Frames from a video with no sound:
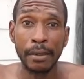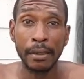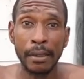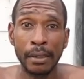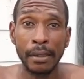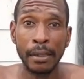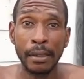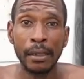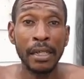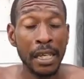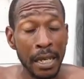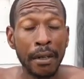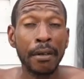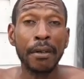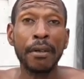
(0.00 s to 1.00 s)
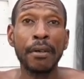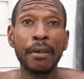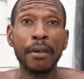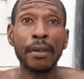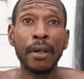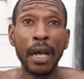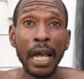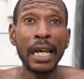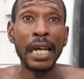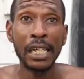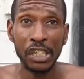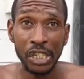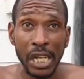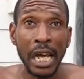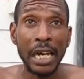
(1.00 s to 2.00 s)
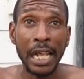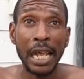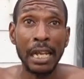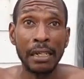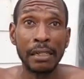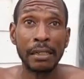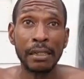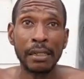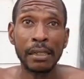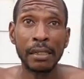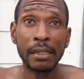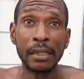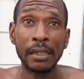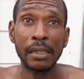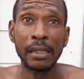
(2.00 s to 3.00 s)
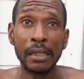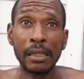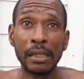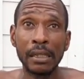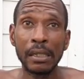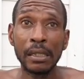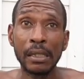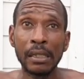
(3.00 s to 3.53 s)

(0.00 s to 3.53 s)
Here? Here. I got shot at. By which